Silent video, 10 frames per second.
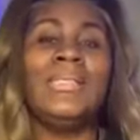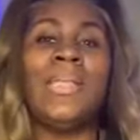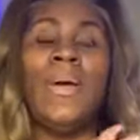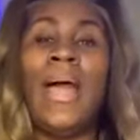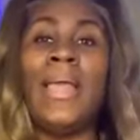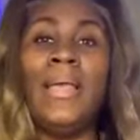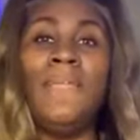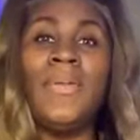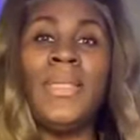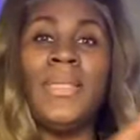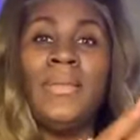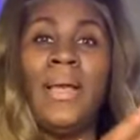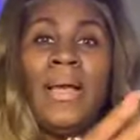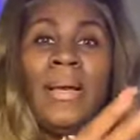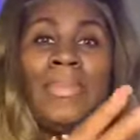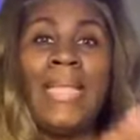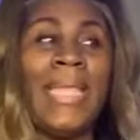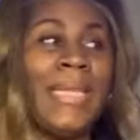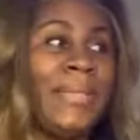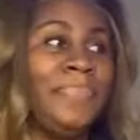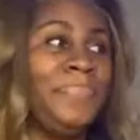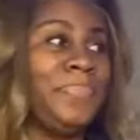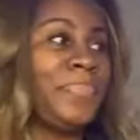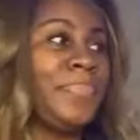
So however, the lady,